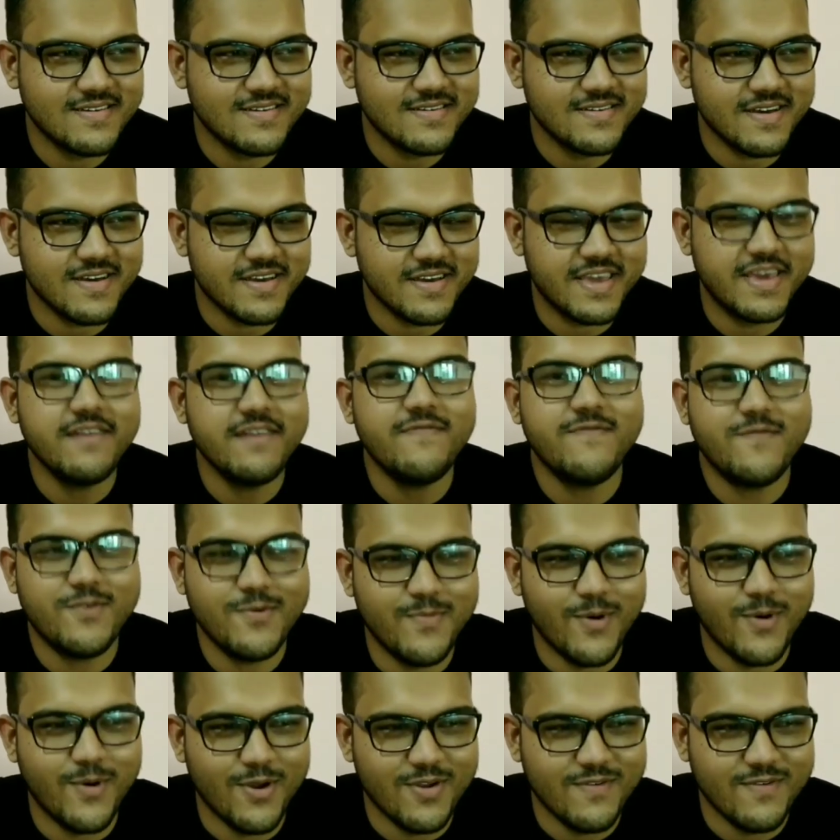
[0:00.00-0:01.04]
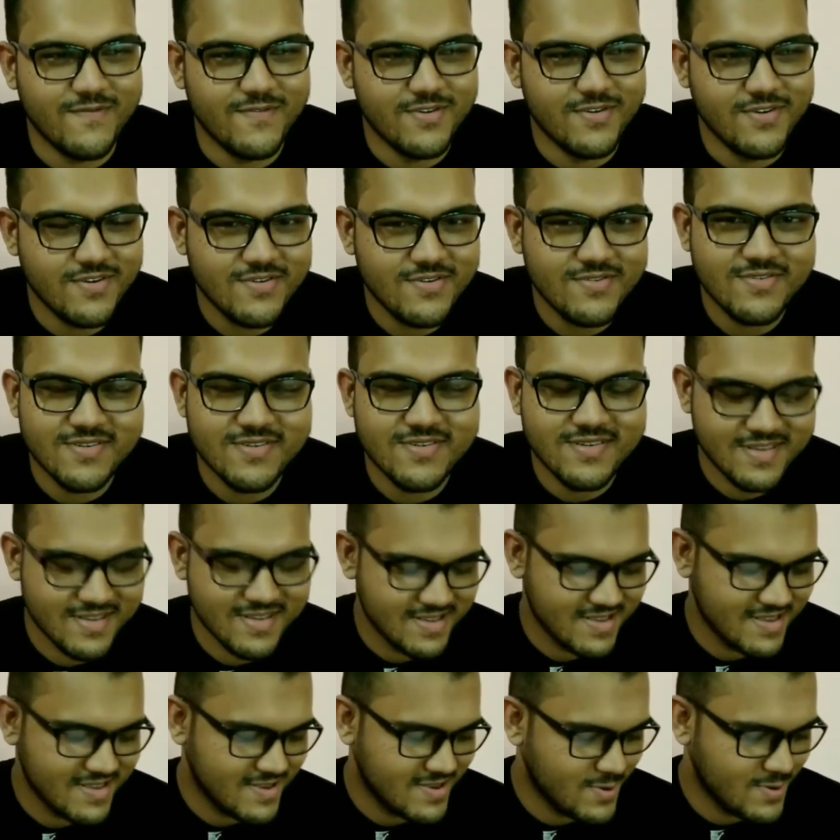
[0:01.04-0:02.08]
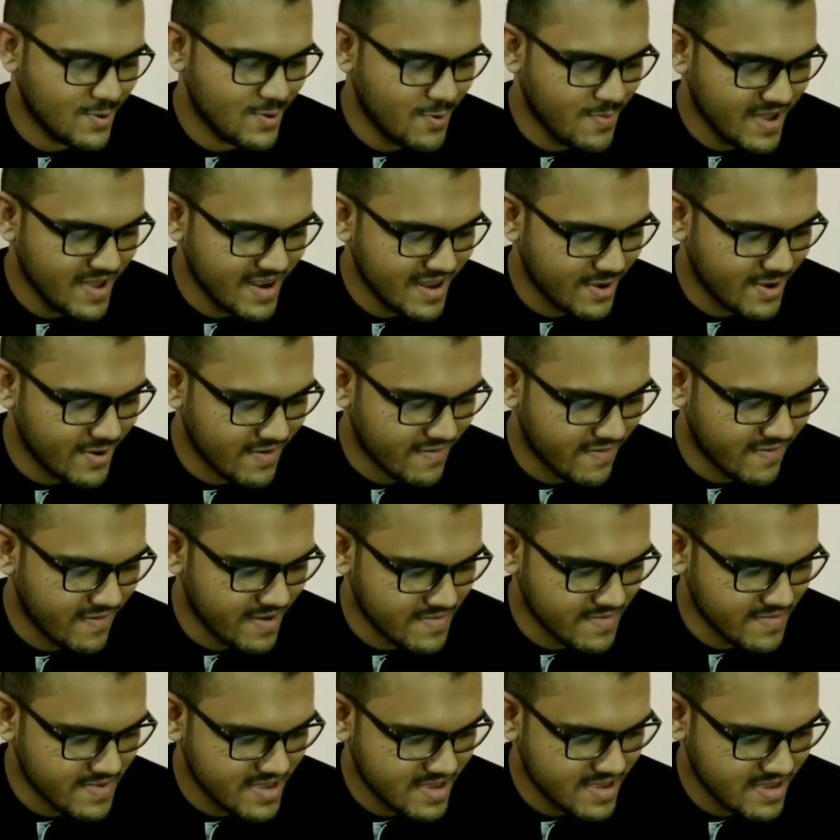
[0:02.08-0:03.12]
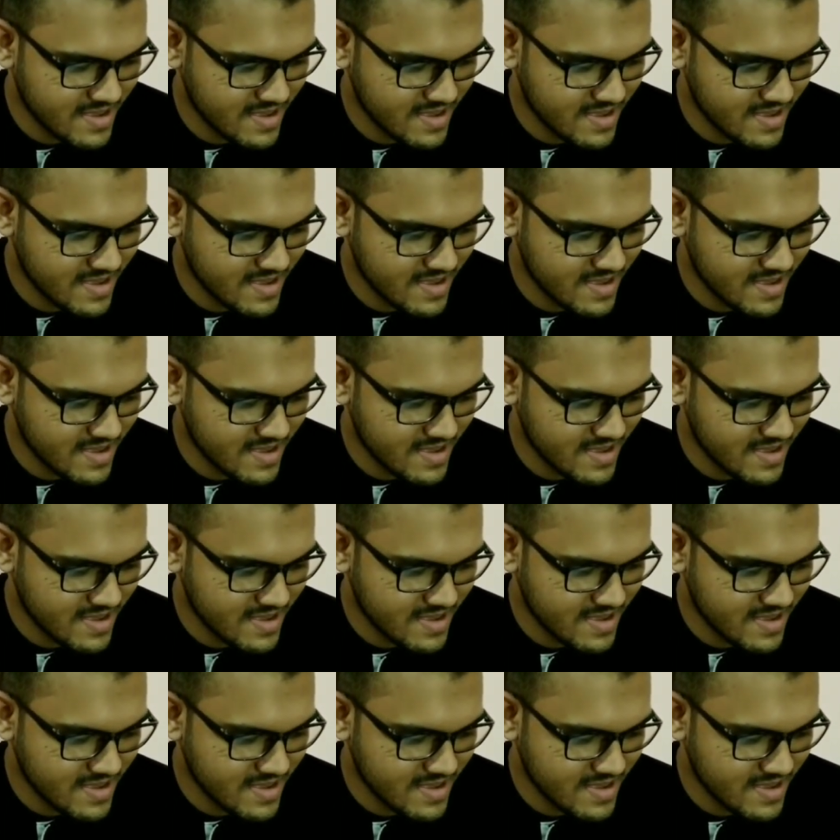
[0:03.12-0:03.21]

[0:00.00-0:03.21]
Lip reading: a gift to Bollywood, no? So many good films.